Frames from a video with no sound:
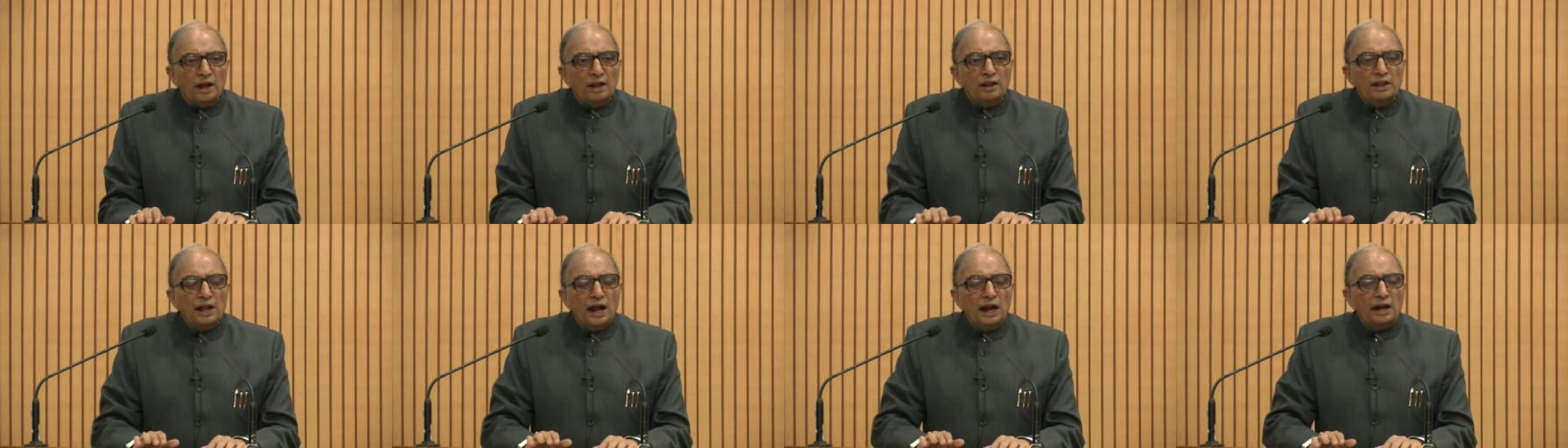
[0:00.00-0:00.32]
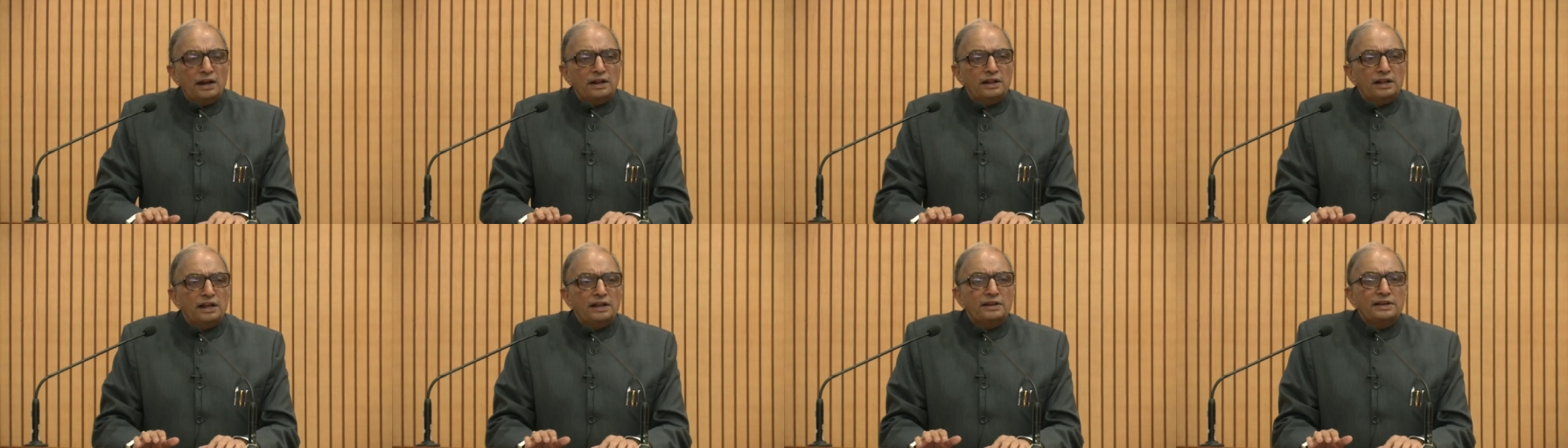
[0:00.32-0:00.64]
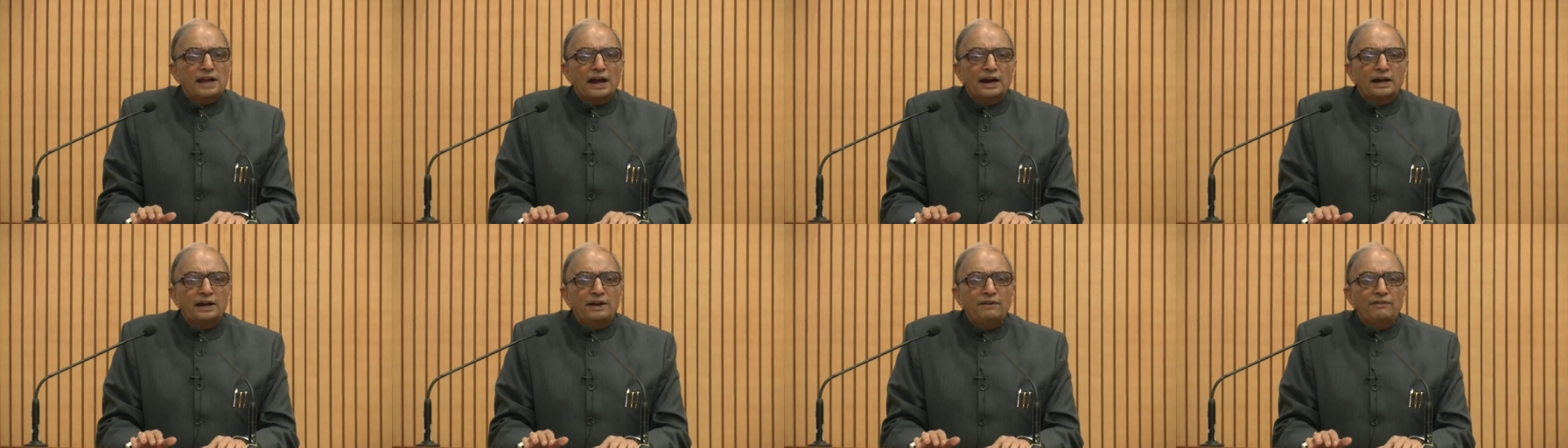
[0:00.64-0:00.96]
that these
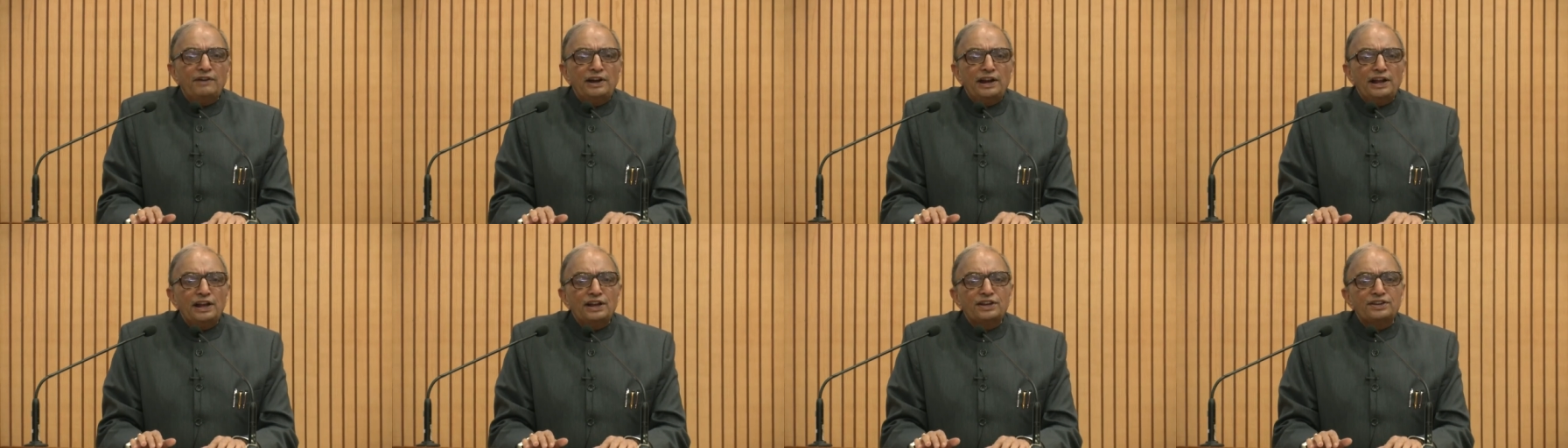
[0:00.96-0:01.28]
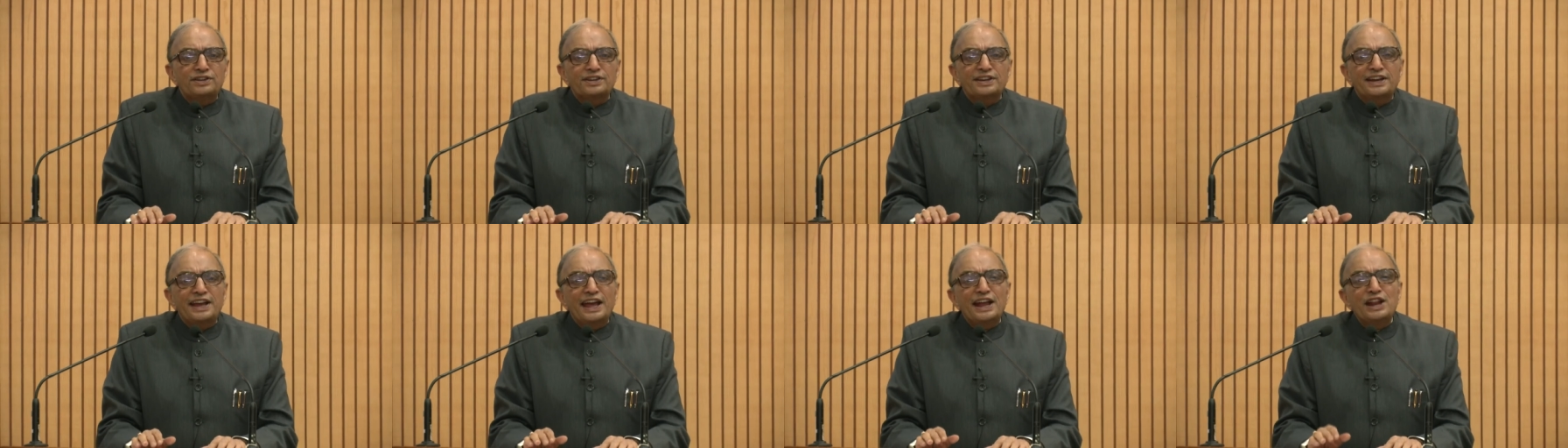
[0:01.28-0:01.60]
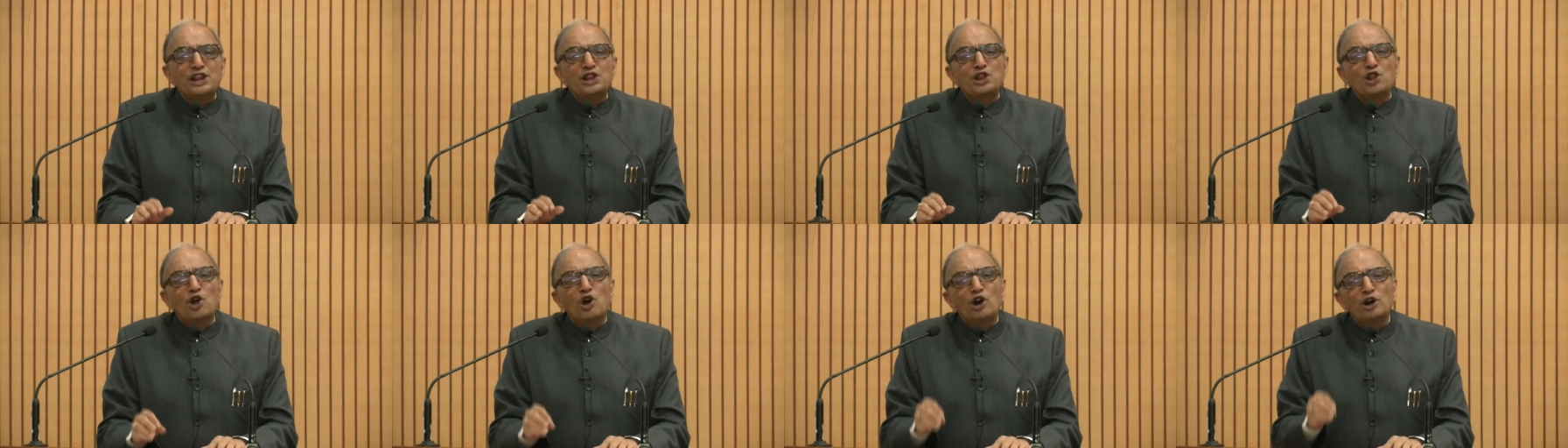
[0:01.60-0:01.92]
activities
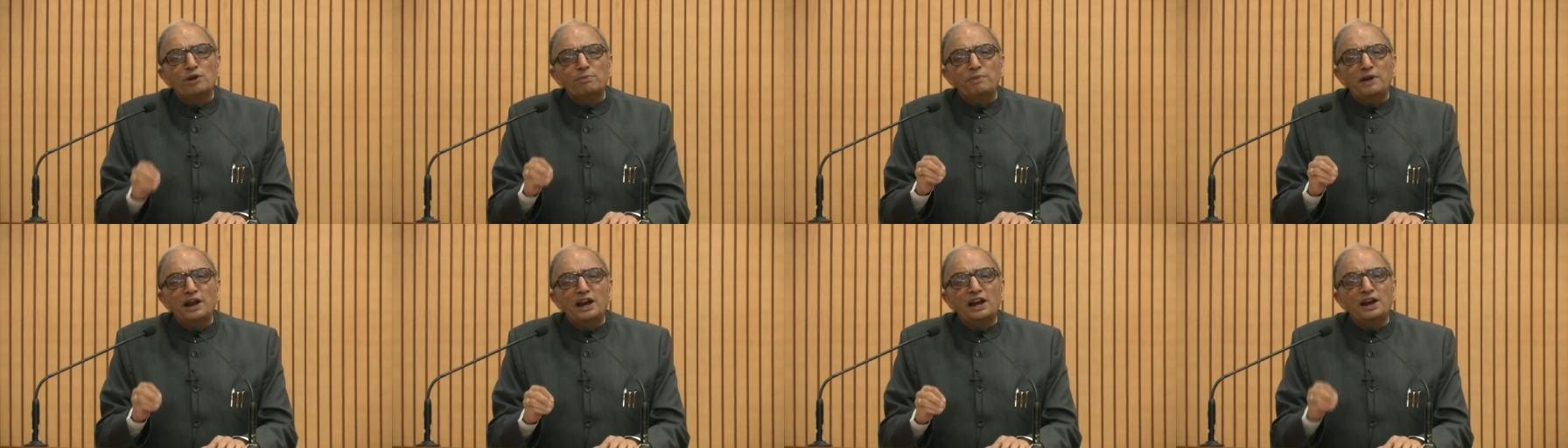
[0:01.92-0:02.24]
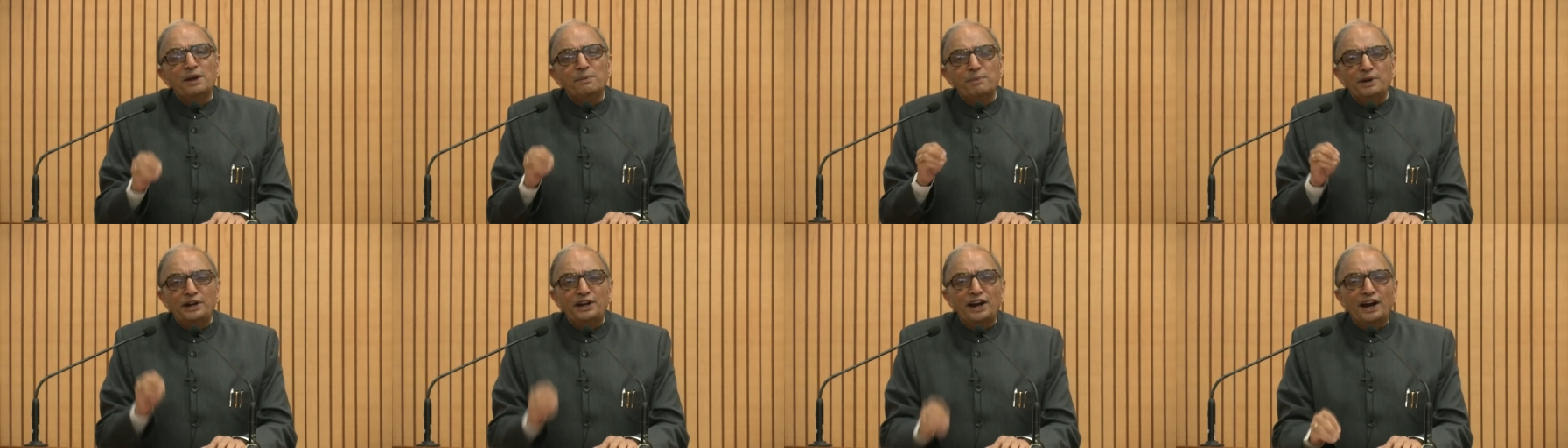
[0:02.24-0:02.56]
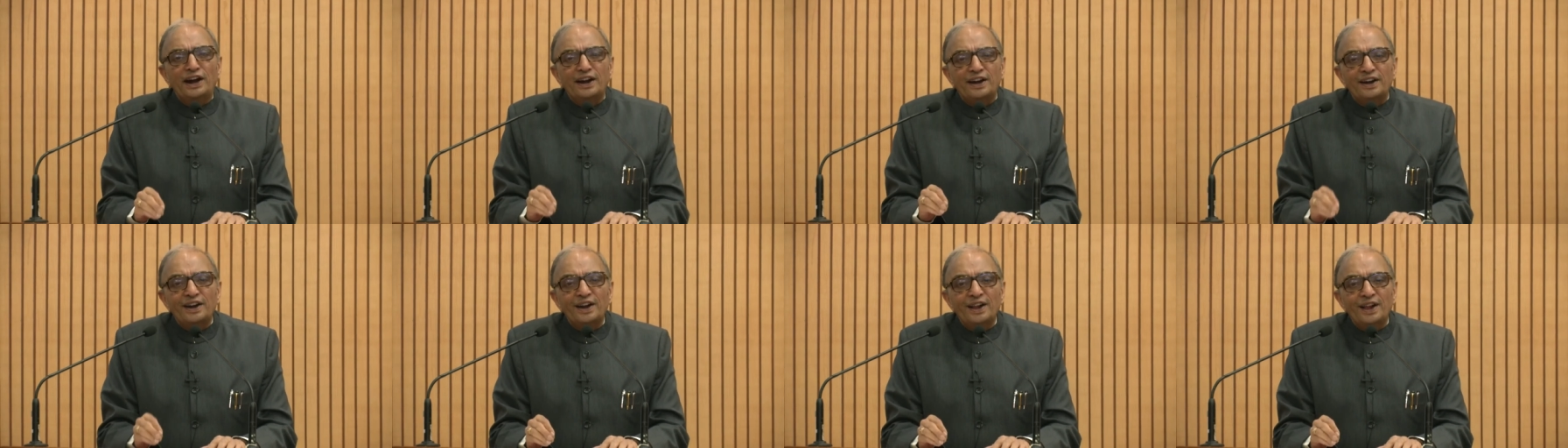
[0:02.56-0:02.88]
cannot be
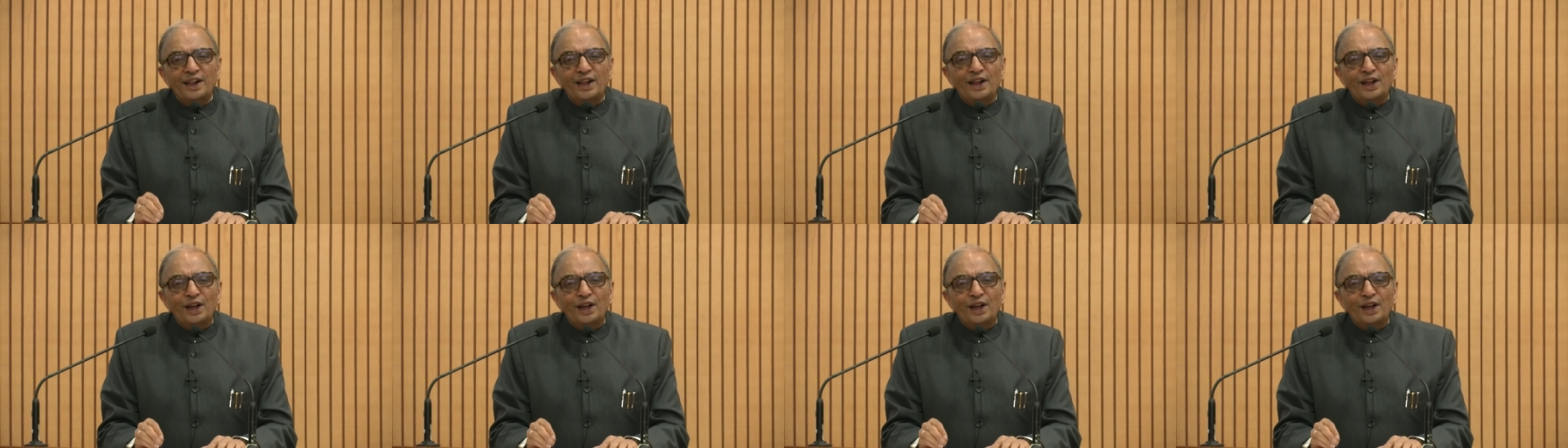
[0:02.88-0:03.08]
limited